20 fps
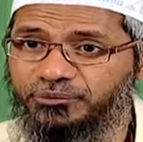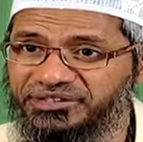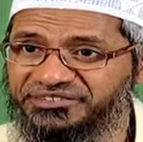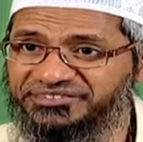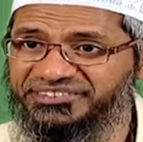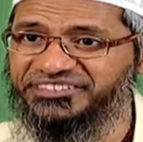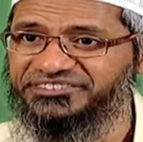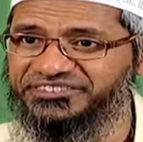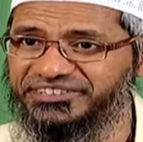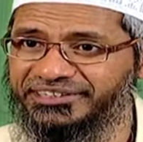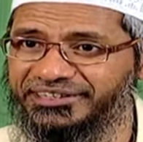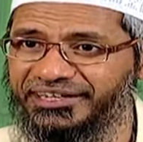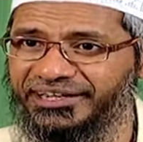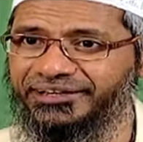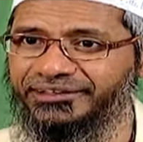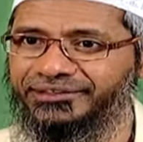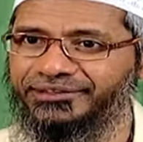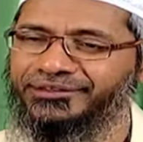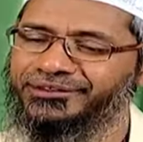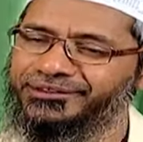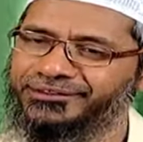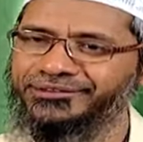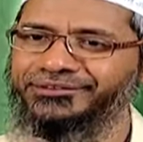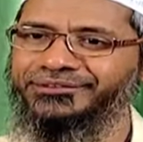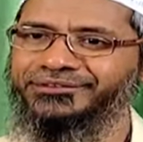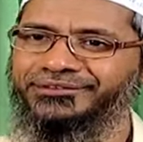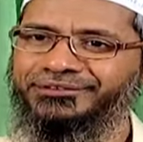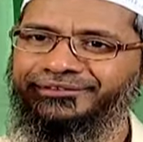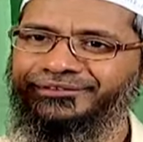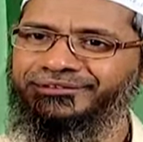business he did,
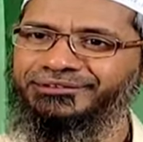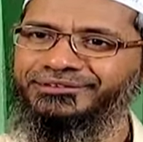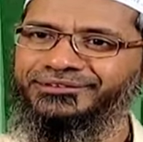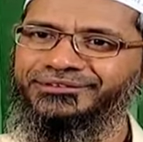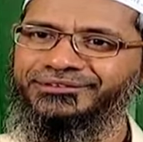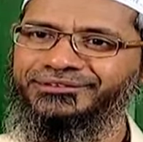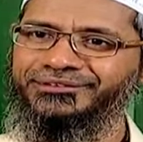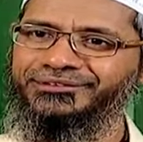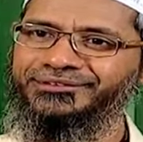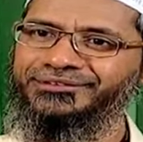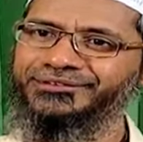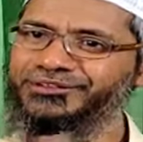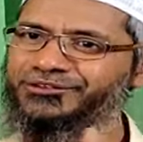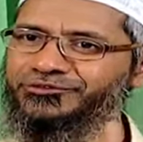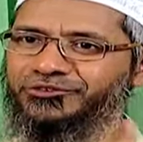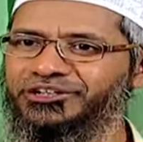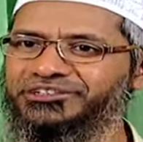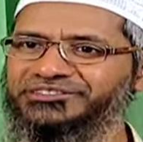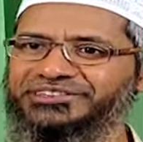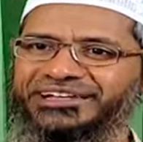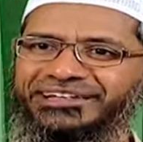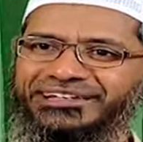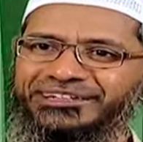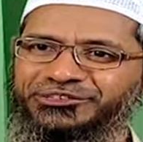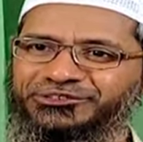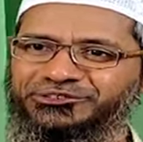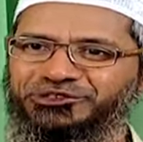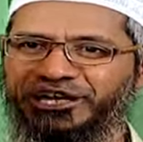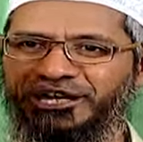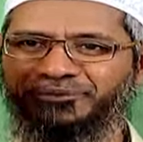it was like he
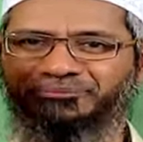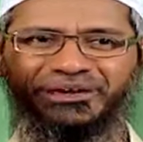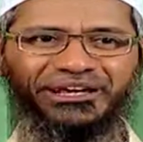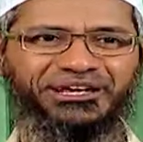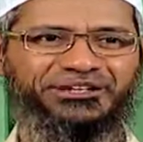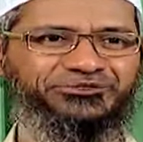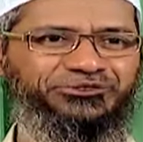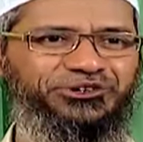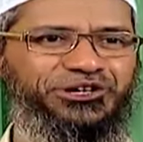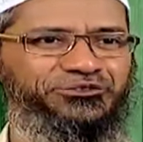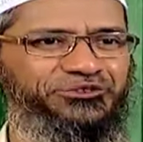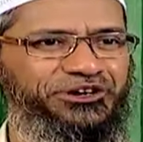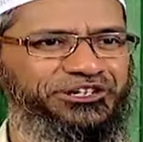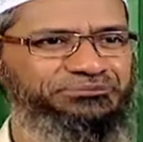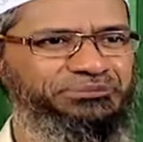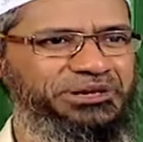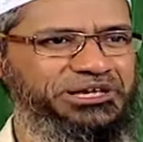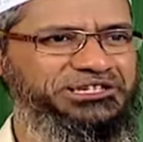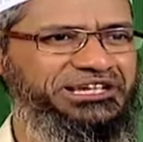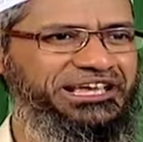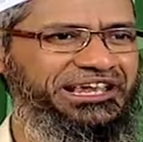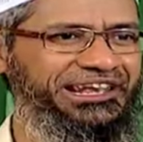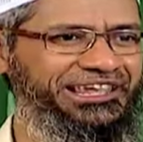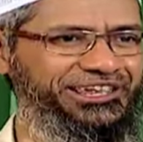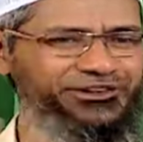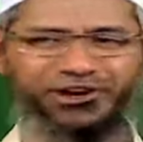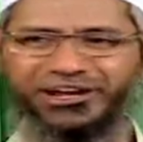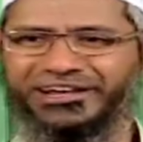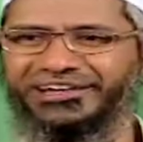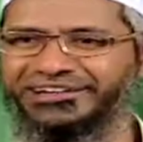used to get money. So he was, mashallah,
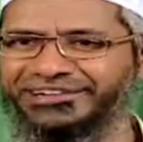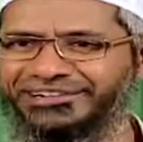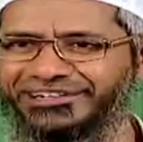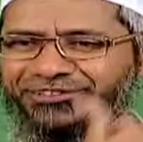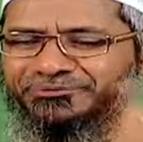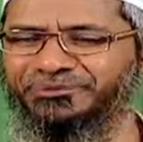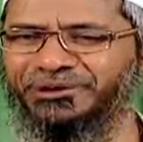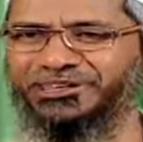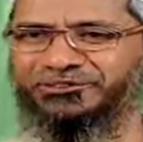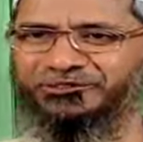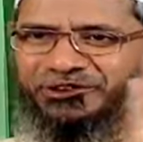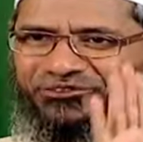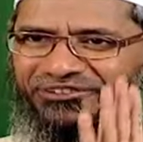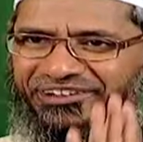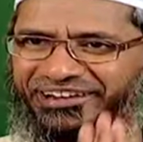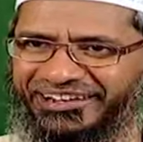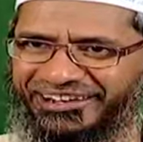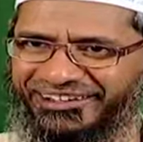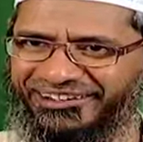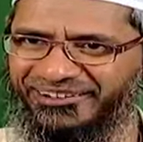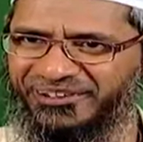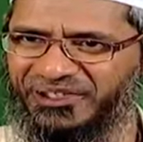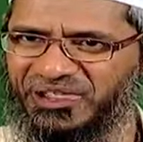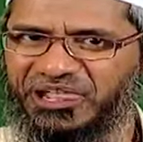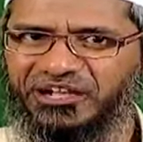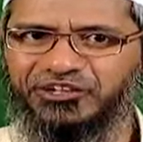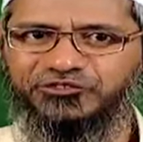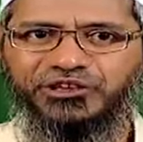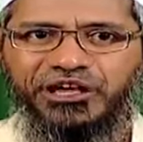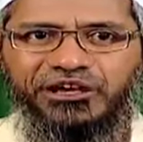you got it? He spent the way of Allah.
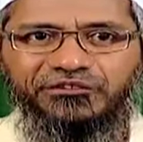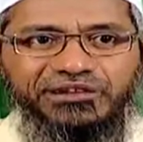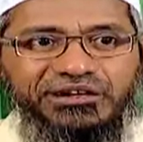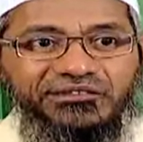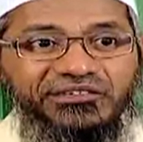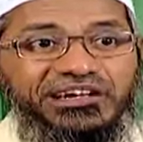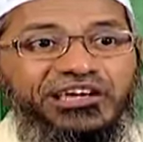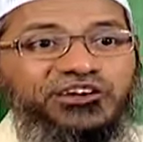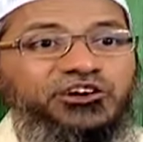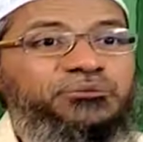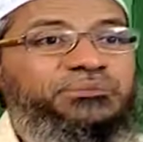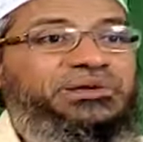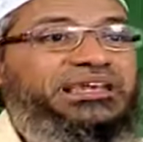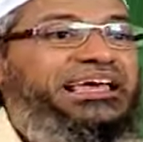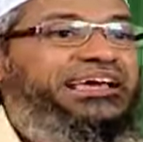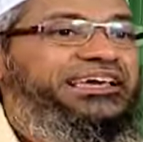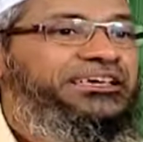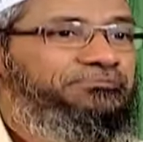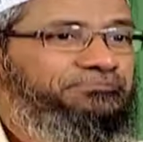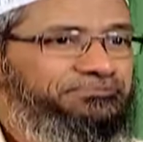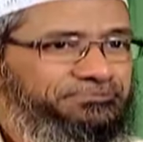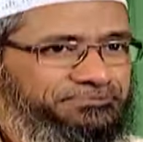So everyone cannot be like him.